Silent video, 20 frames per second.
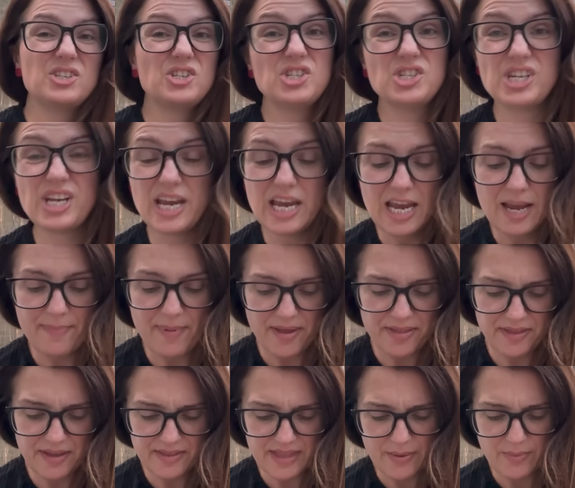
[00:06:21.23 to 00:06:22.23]
cheap. I
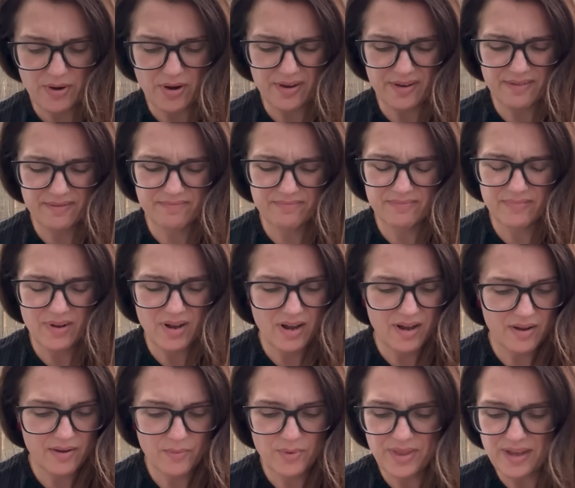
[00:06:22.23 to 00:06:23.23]
think they were like,
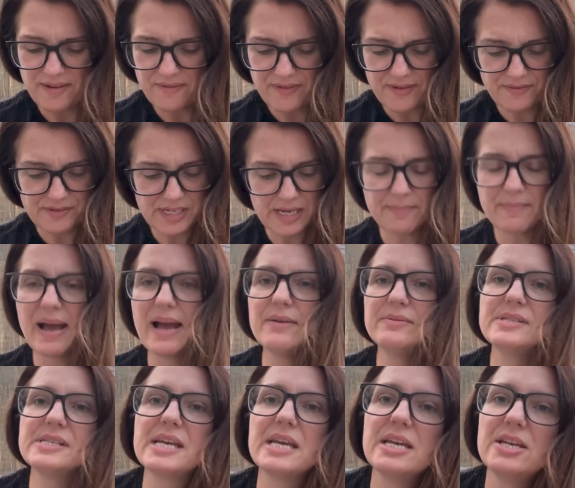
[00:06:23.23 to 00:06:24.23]
were they
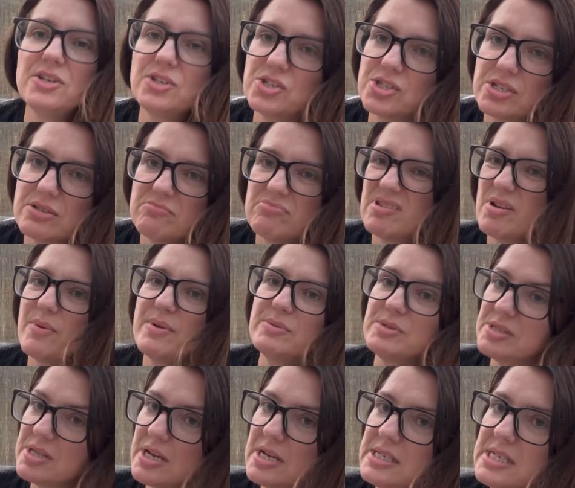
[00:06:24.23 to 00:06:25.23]
£15 each? So it was
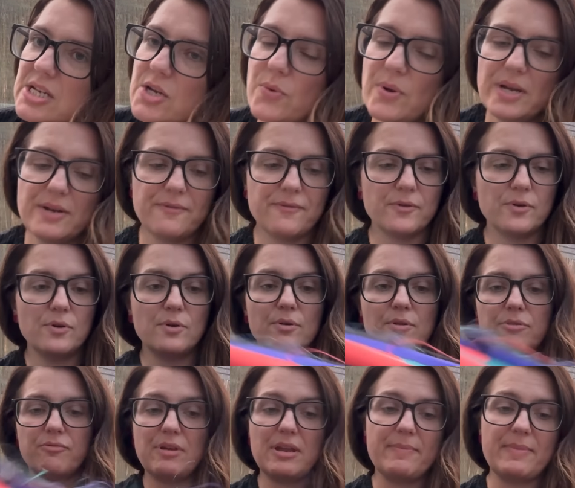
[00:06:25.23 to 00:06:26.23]
30 quid for
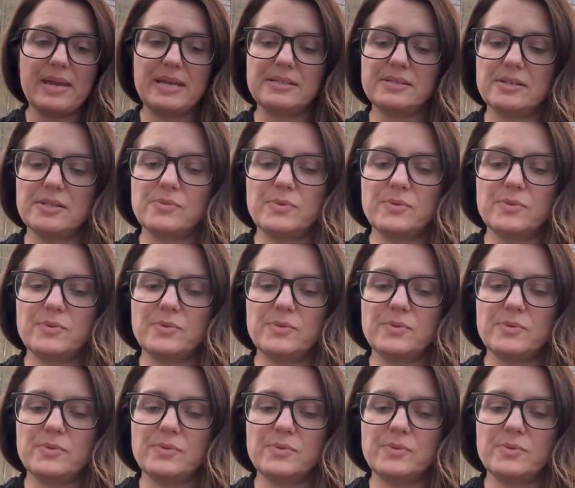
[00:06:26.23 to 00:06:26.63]
3 meters,